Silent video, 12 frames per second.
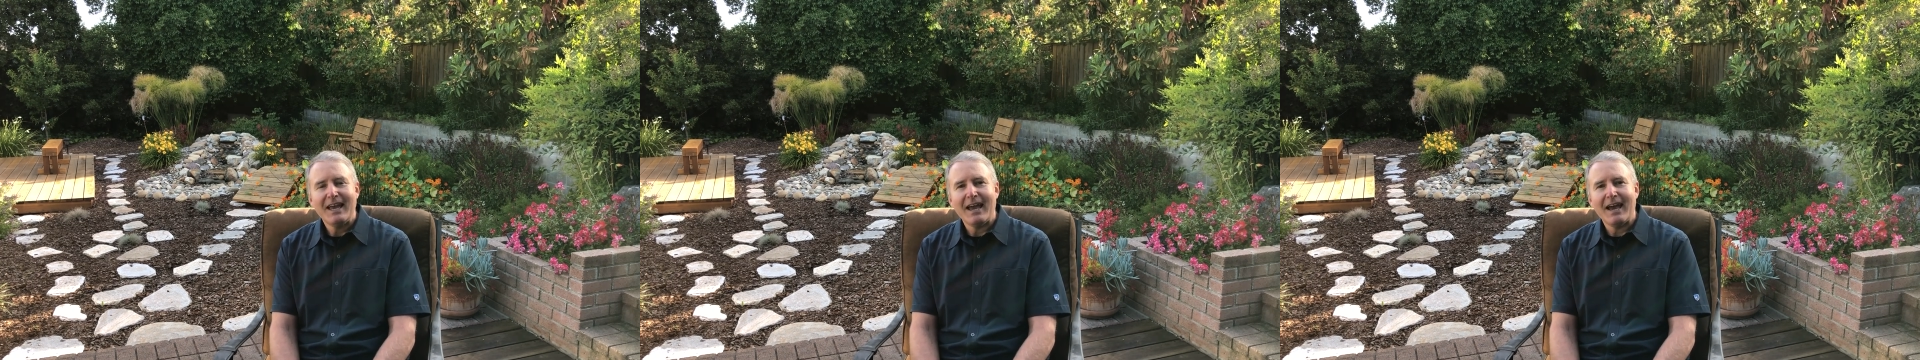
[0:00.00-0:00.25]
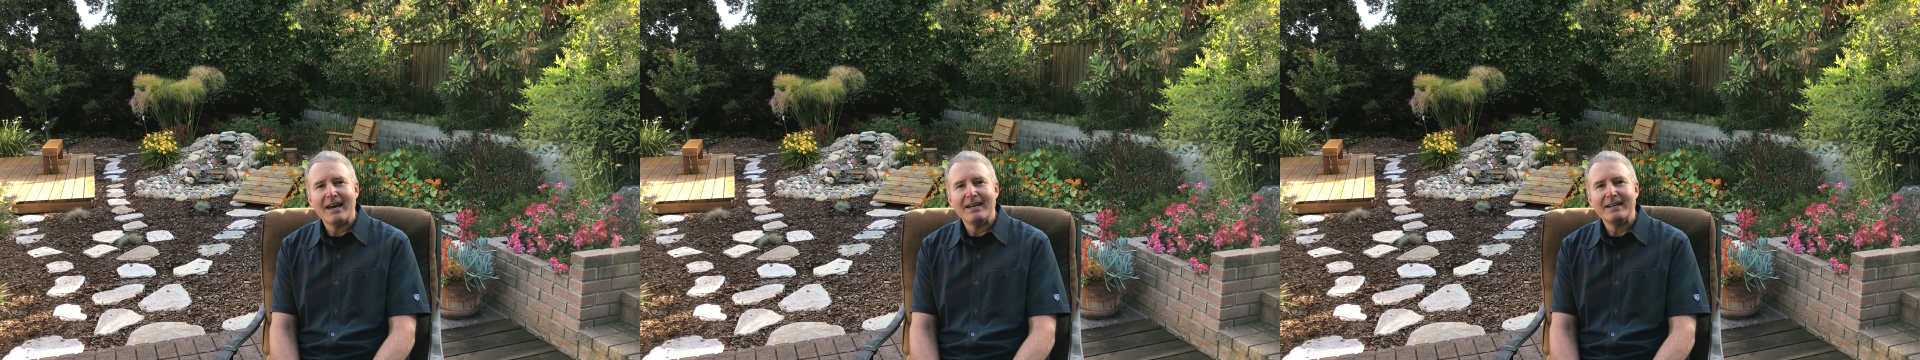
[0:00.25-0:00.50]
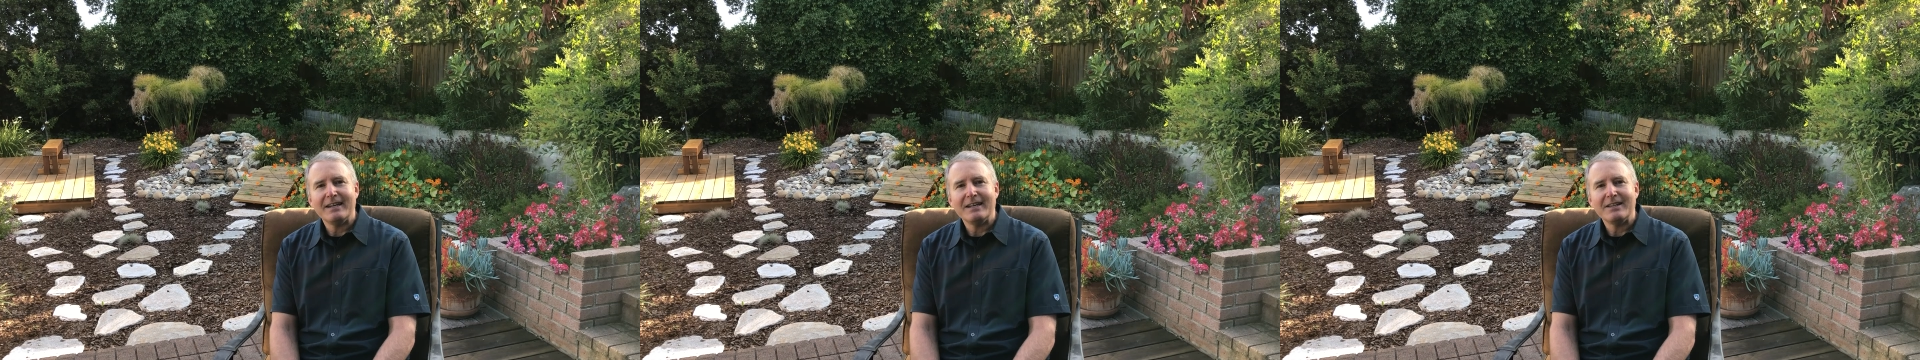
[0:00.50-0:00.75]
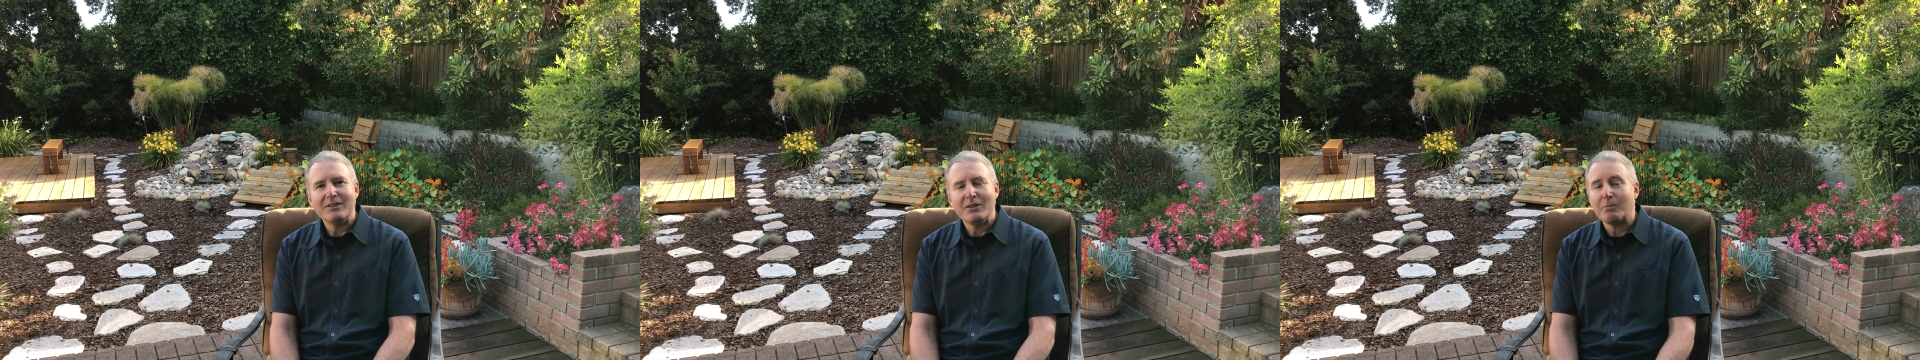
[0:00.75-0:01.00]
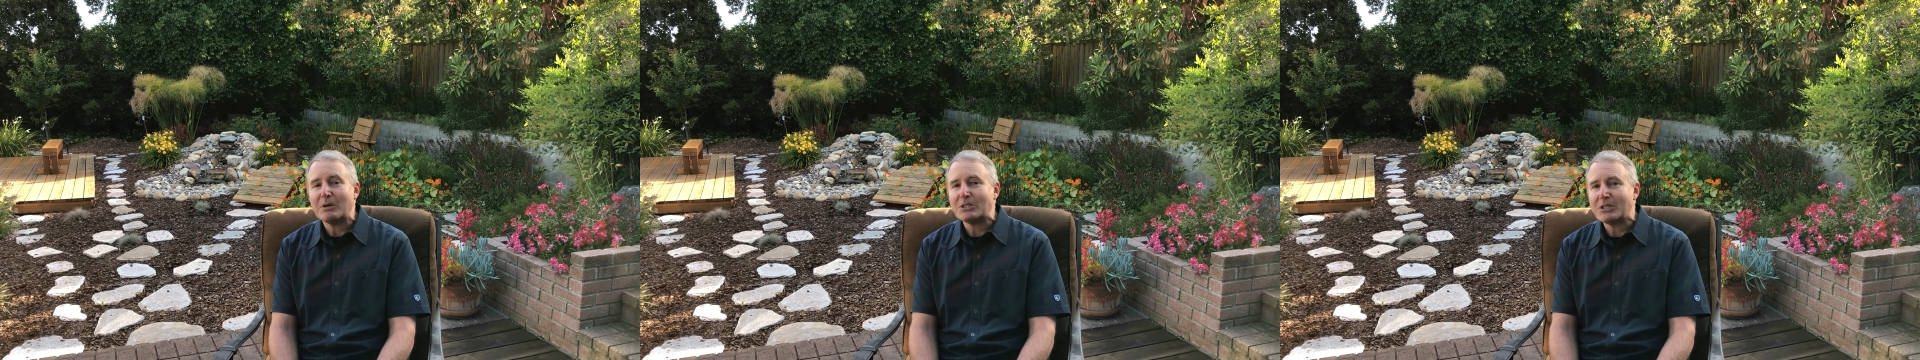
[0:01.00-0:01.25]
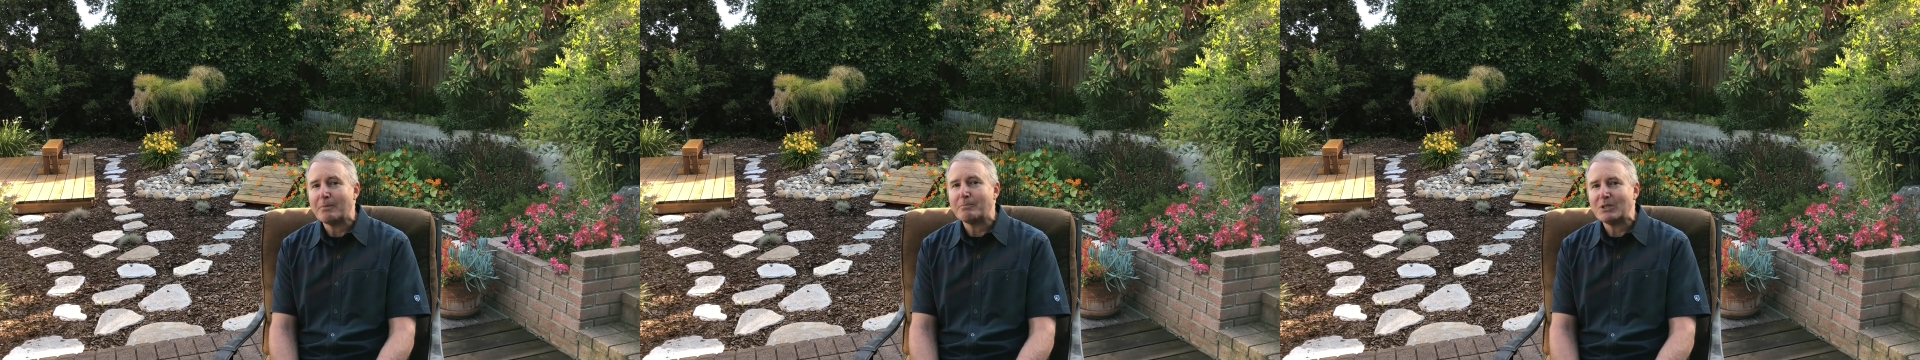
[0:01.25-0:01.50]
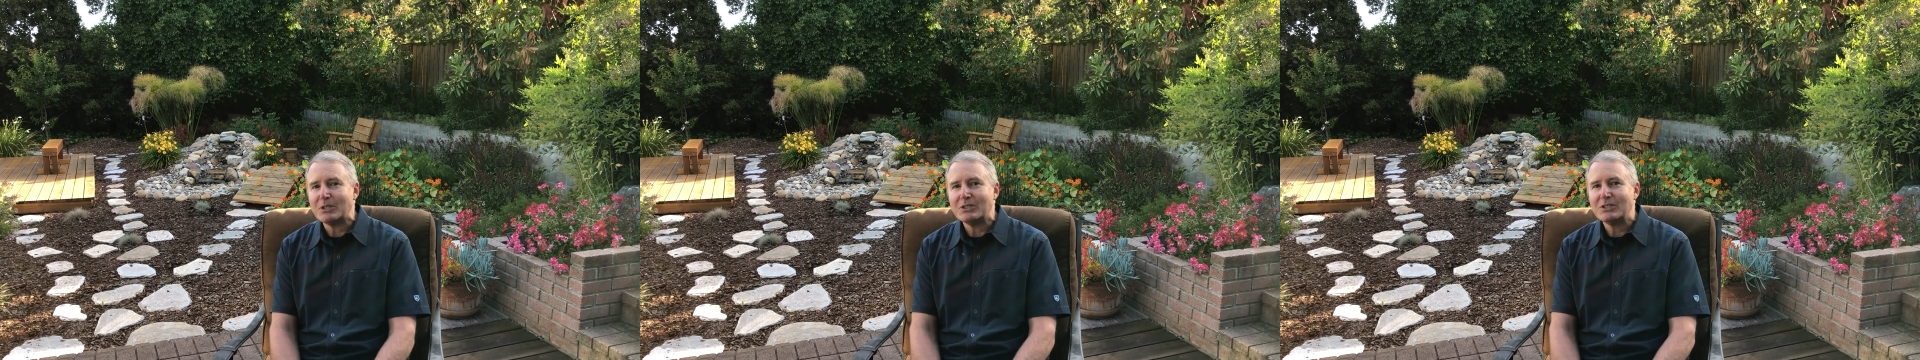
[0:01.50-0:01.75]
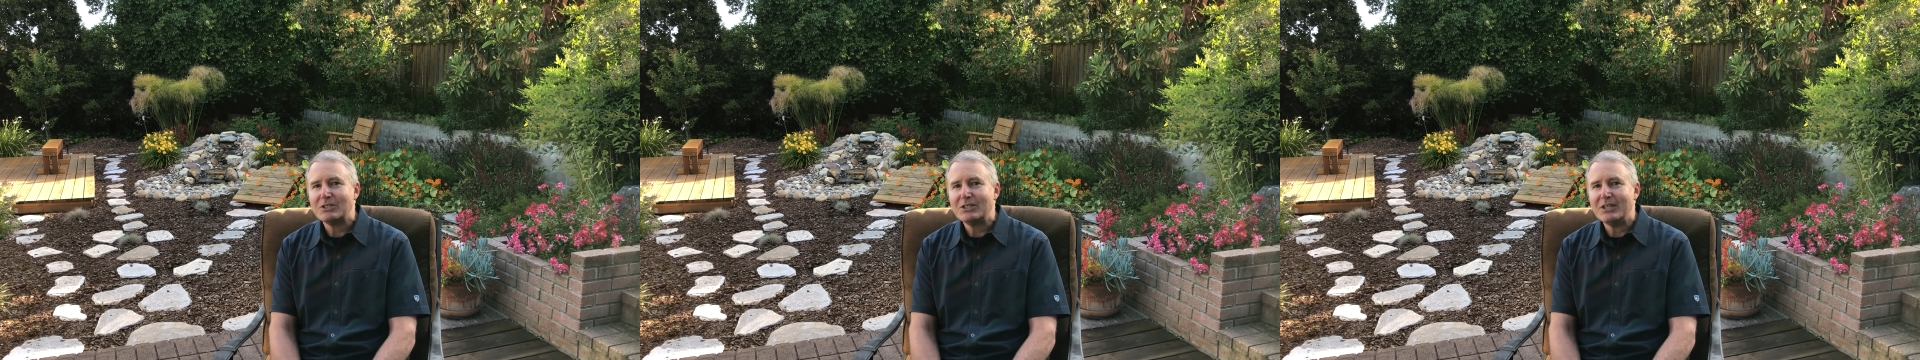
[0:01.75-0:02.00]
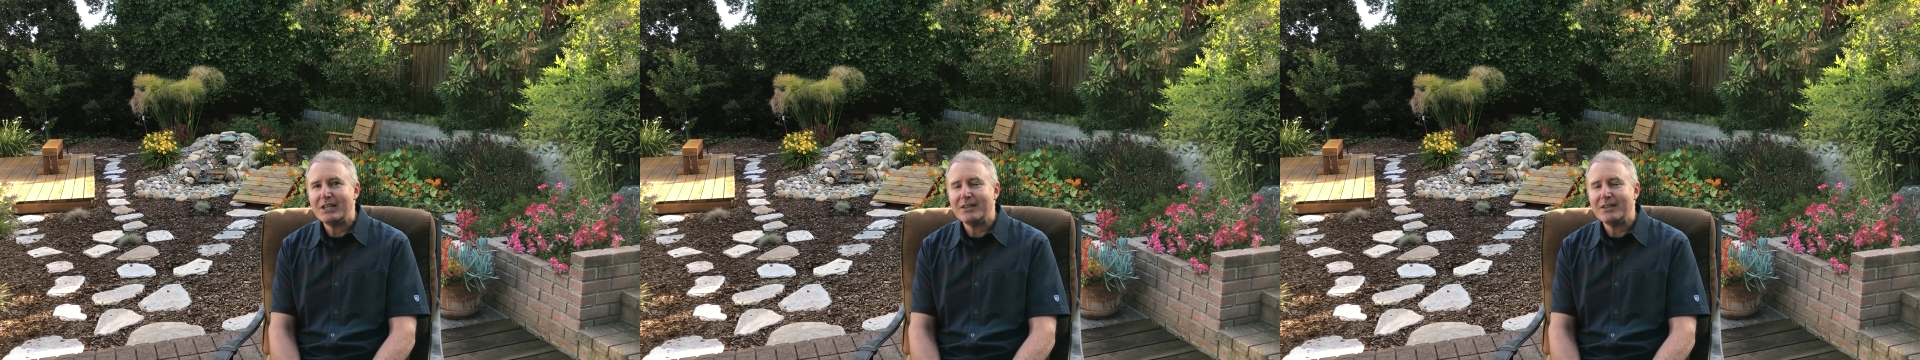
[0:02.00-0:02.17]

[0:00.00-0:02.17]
and there were shepherds